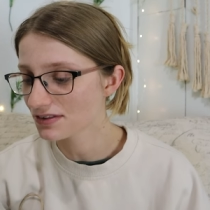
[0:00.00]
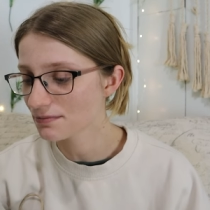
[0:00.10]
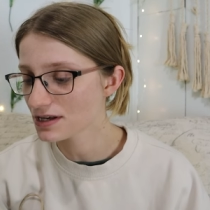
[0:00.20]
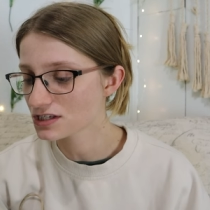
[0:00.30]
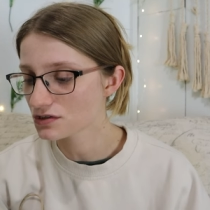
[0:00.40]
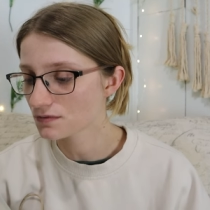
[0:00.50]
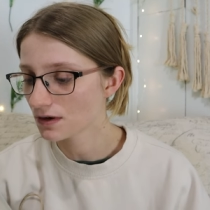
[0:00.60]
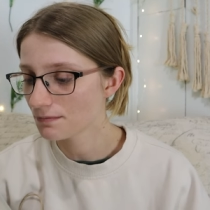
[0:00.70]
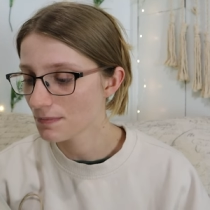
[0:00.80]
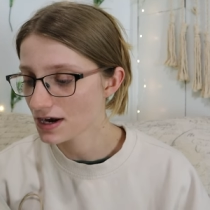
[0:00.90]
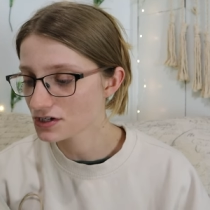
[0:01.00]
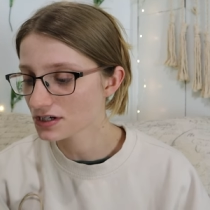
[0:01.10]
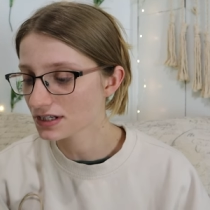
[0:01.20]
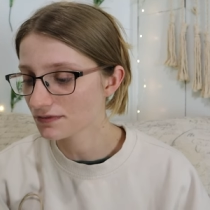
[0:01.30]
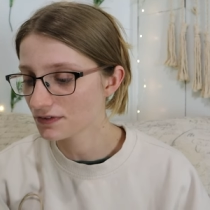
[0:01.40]
they must
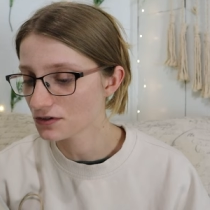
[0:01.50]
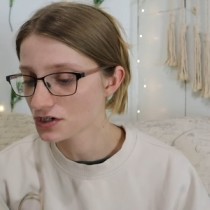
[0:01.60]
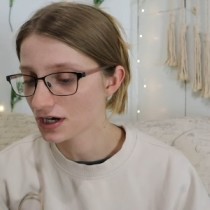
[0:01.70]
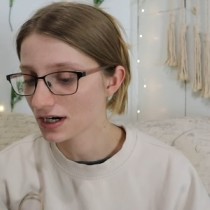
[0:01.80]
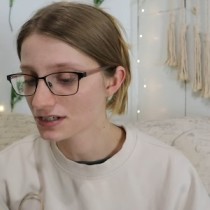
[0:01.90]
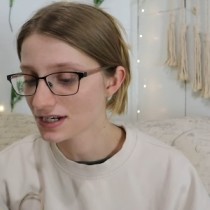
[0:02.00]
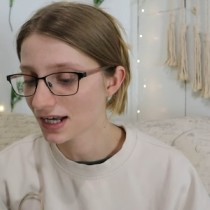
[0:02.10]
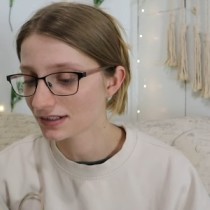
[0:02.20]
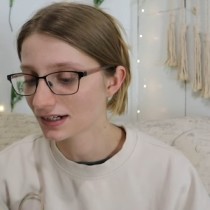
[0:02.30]
measure their future together